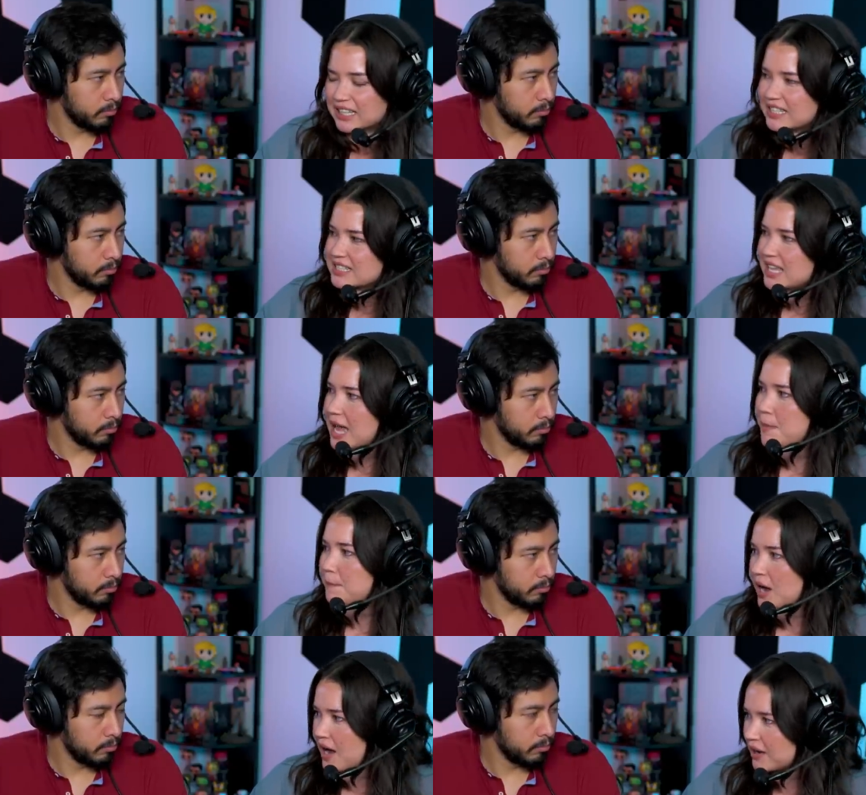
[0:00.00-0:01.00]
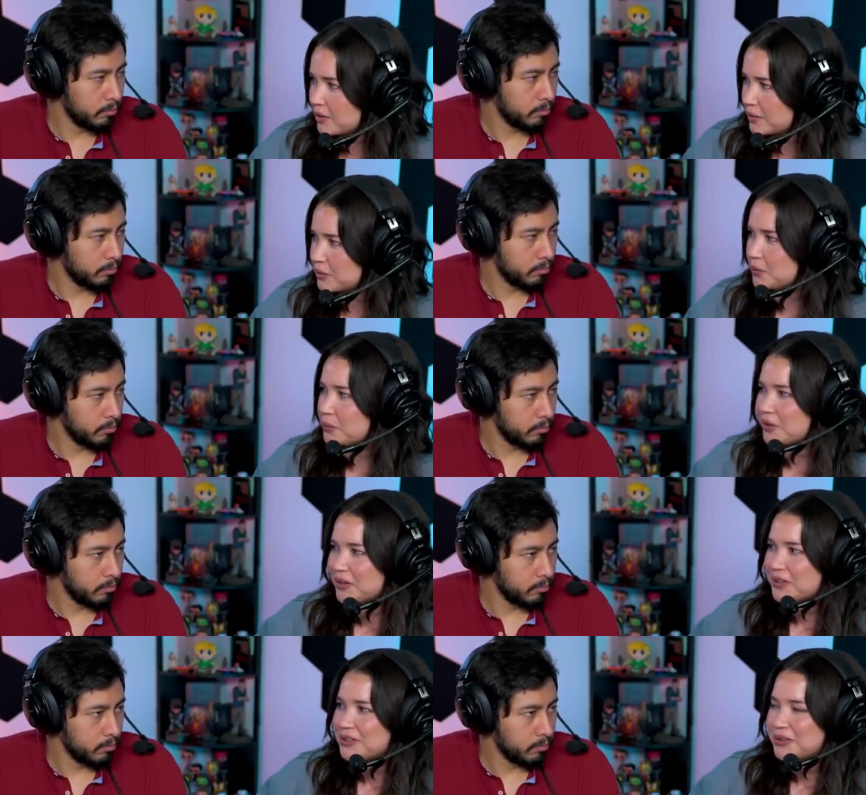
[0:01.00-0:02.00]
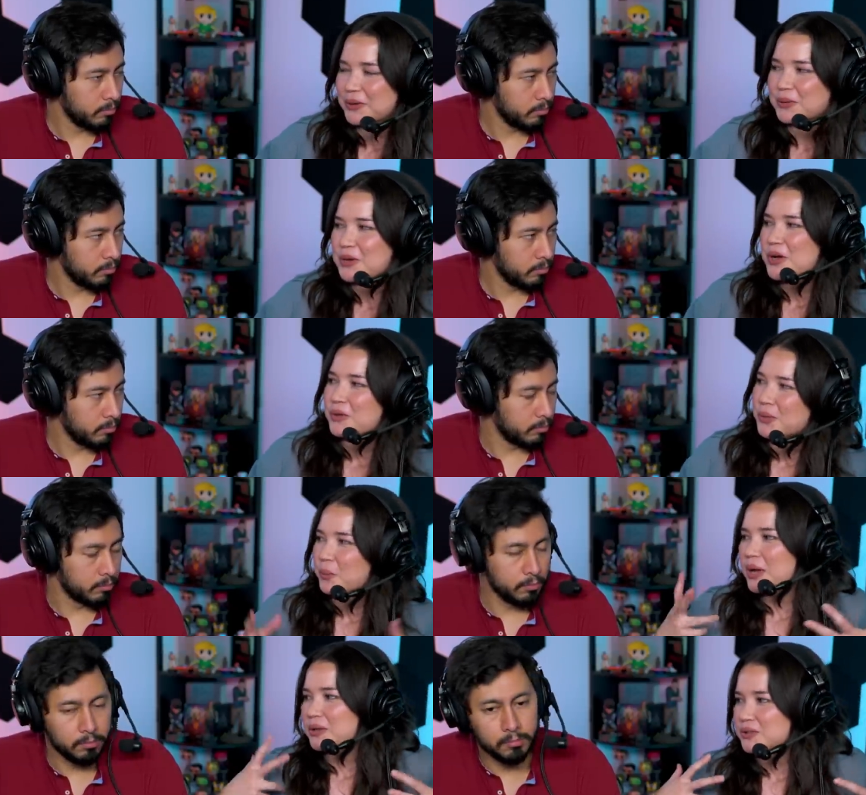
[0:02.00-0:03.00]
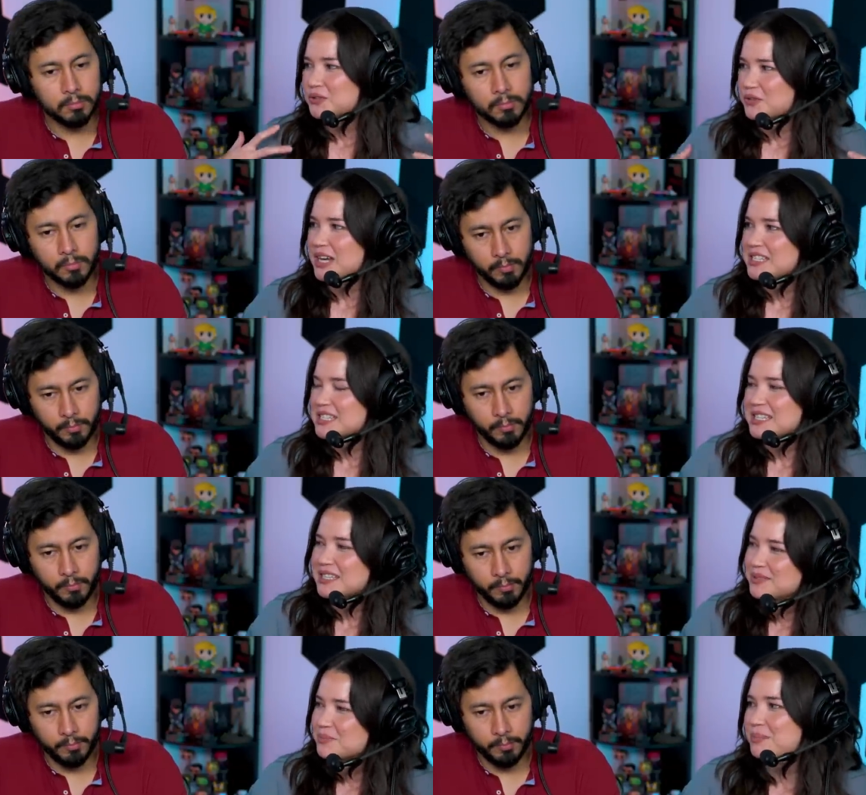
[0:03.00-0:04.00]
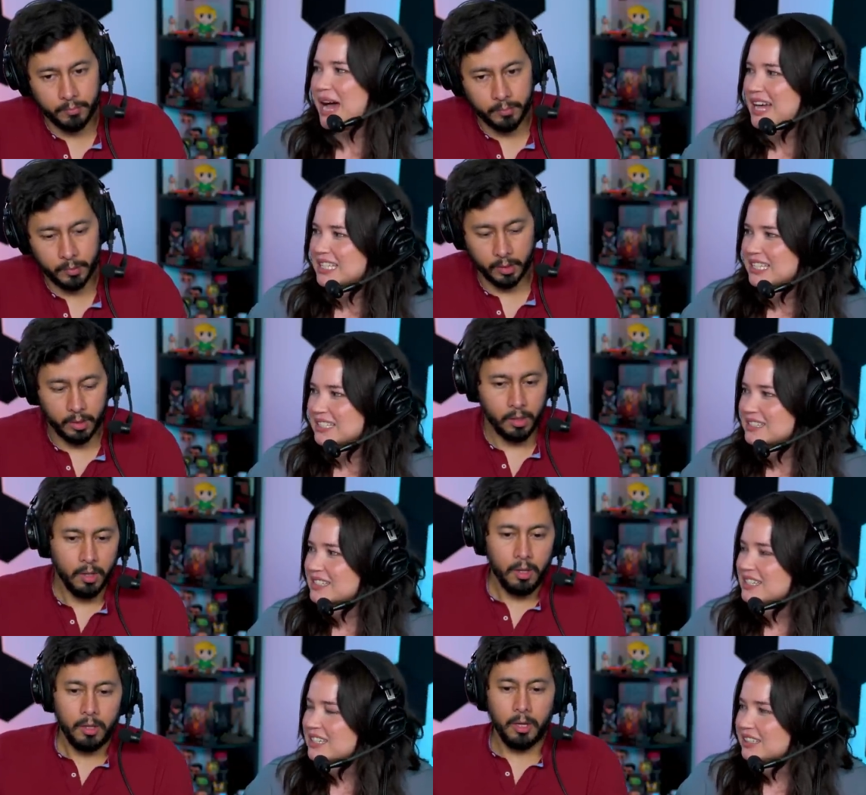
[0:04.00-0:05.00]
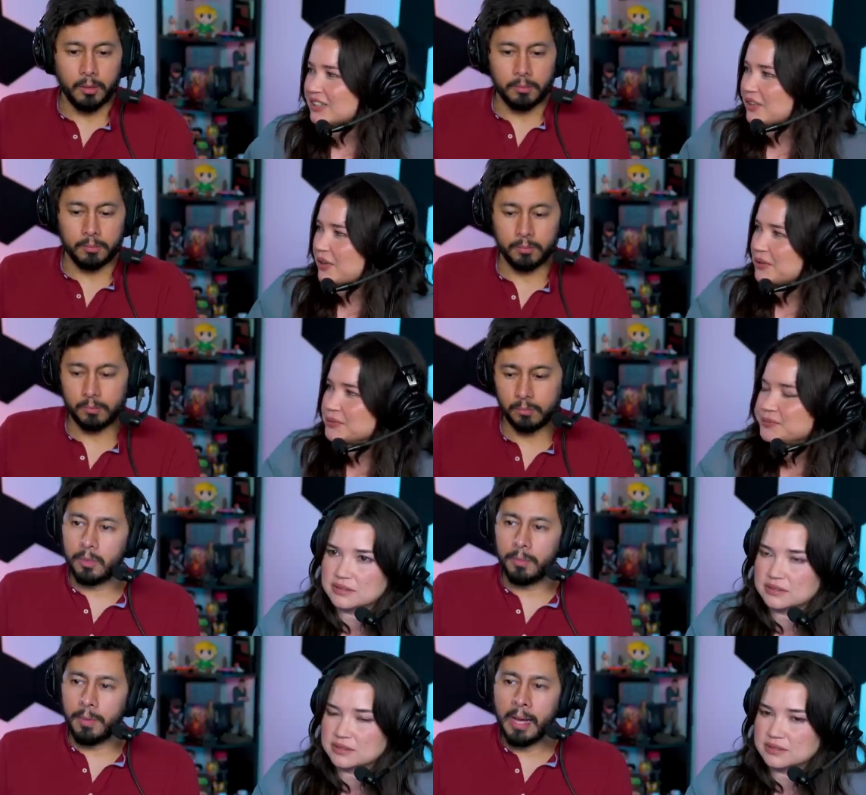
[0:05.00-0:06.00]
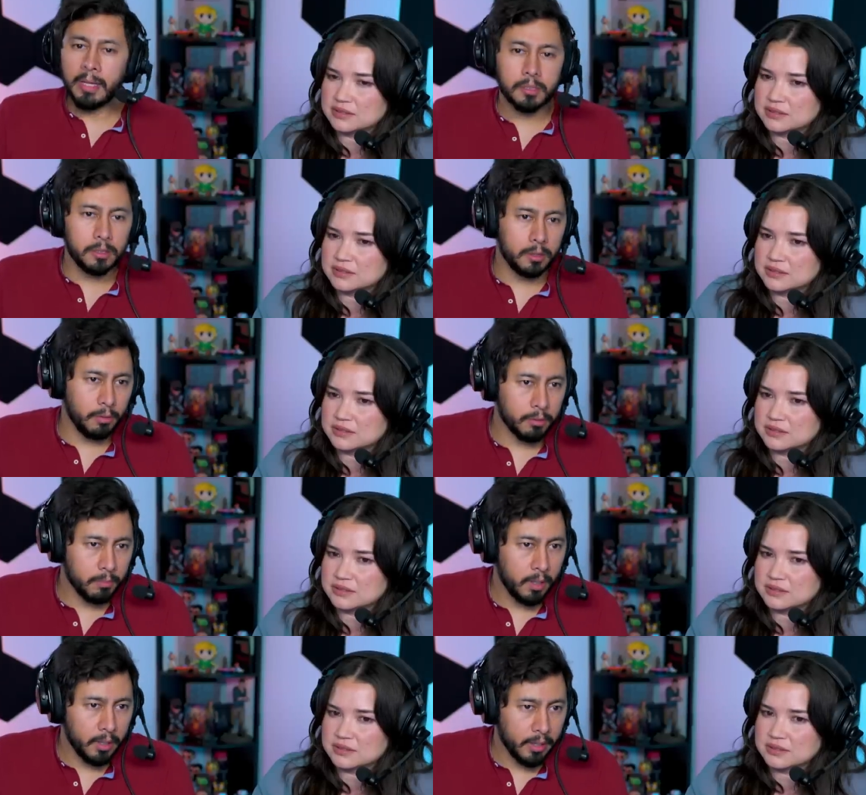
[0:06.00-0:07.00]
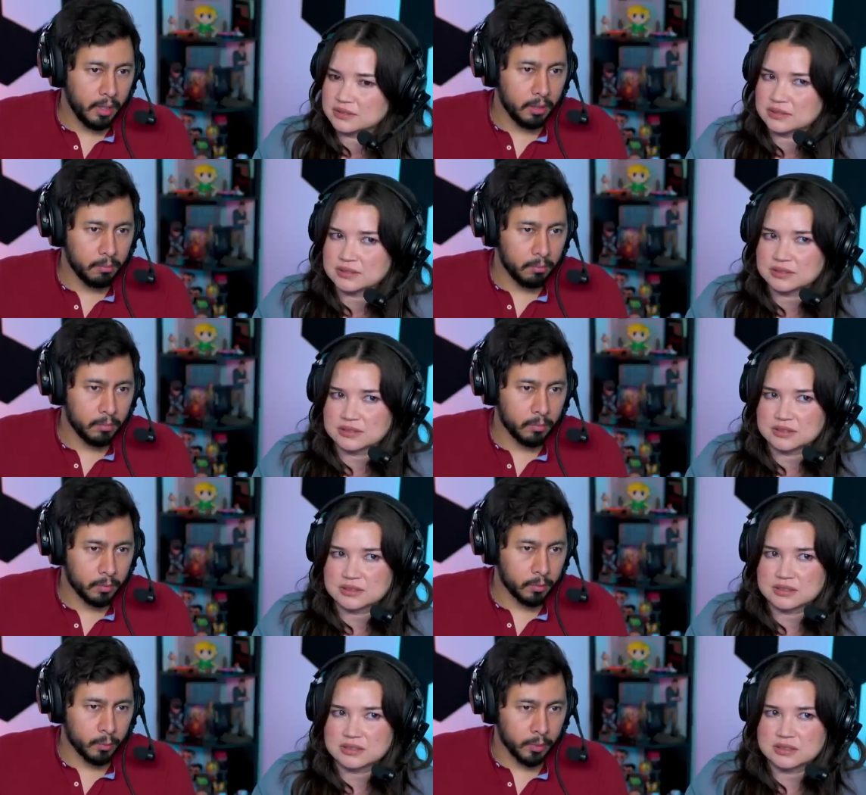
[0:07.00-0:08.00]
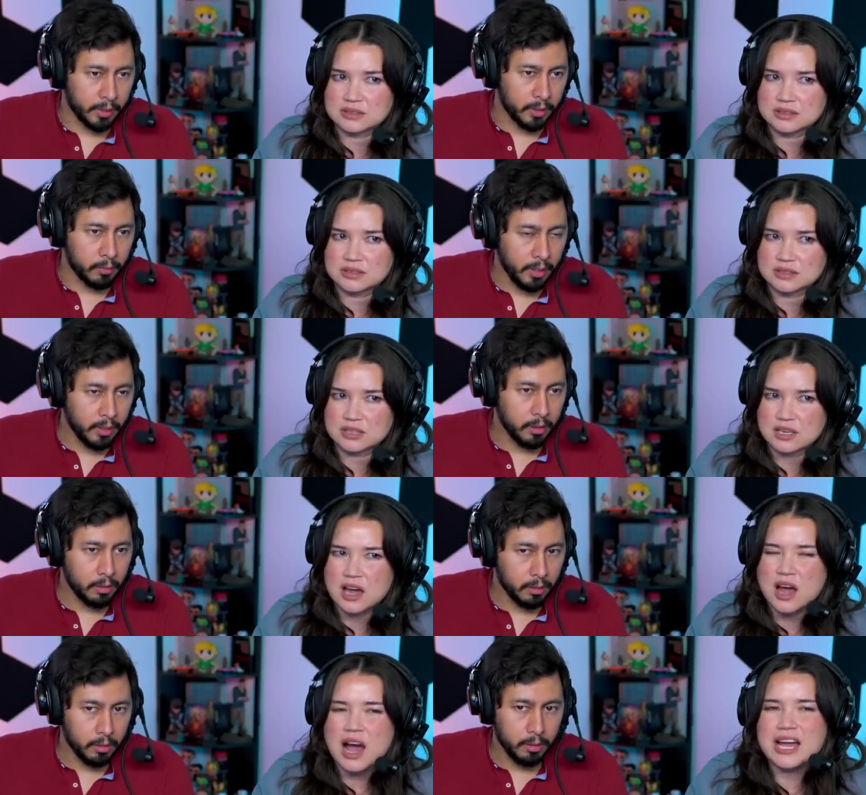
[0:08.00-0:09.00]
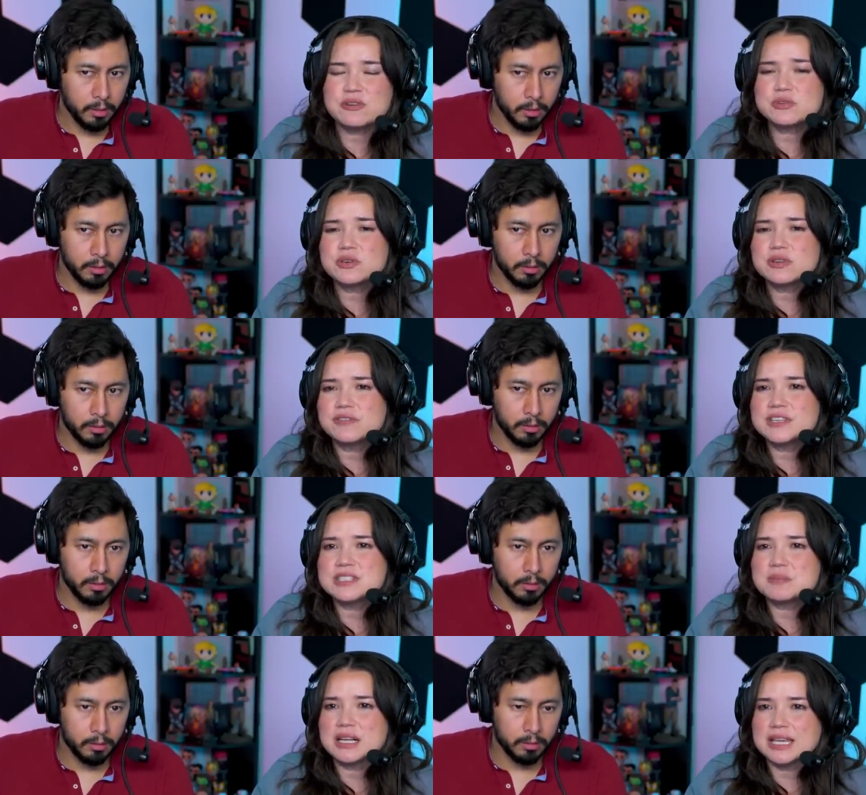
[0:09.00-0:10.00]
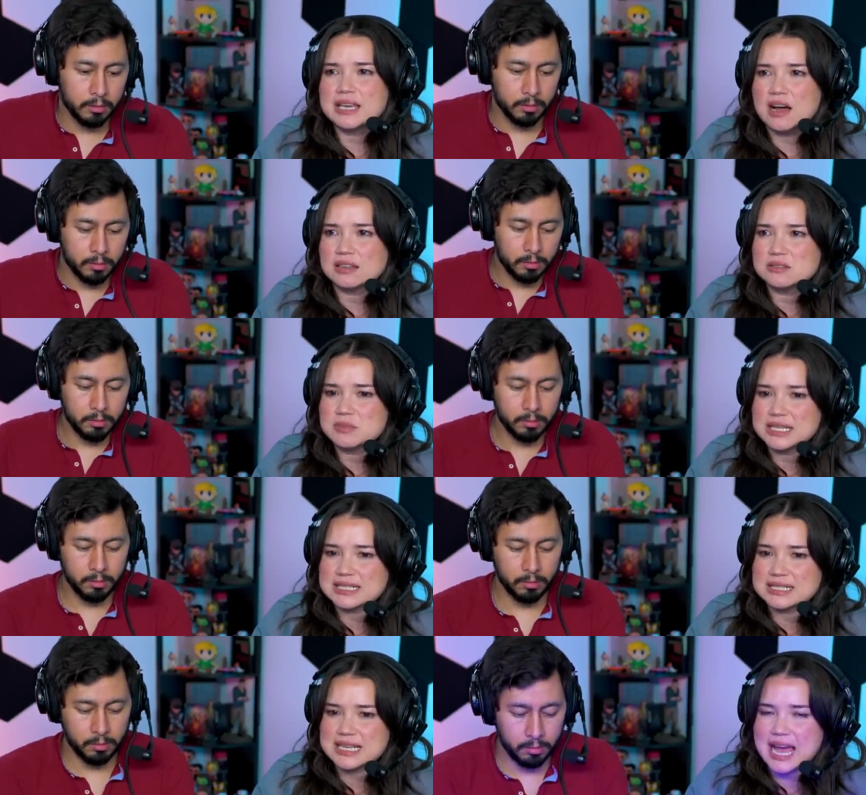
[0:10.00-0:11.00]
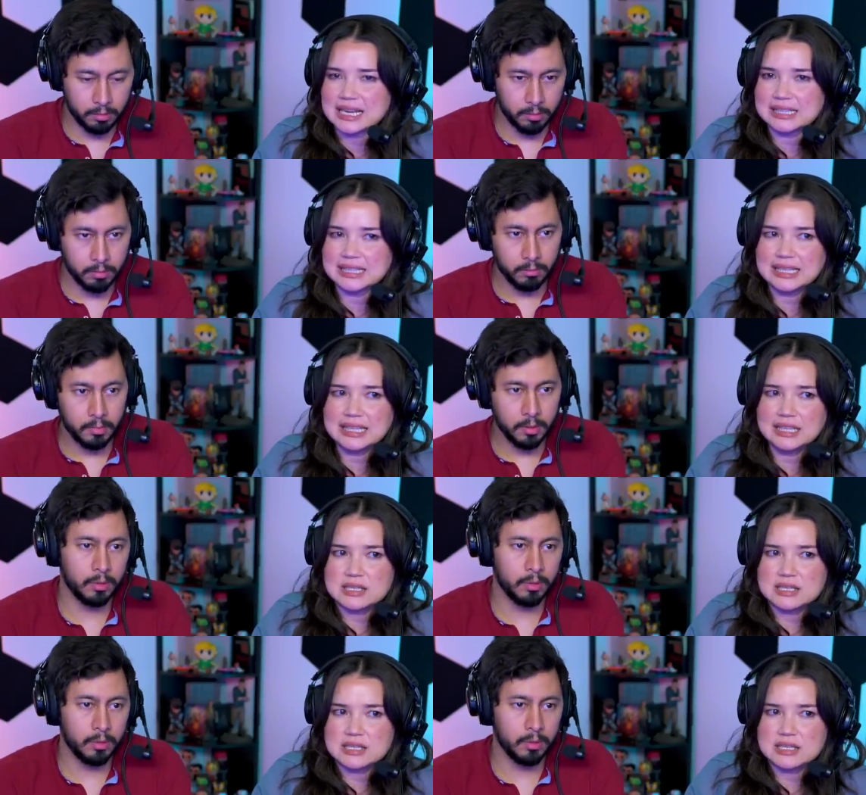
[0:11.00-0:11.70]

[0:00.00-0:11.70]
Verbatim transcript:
Speaker 1: against the empire who are, you know, mm. the well dressed baddies. Yeah. You know?
Speaker 2: The masks, those are Malayalam related, right?
Speaker 1: I don't know if it's Malayalam exactly.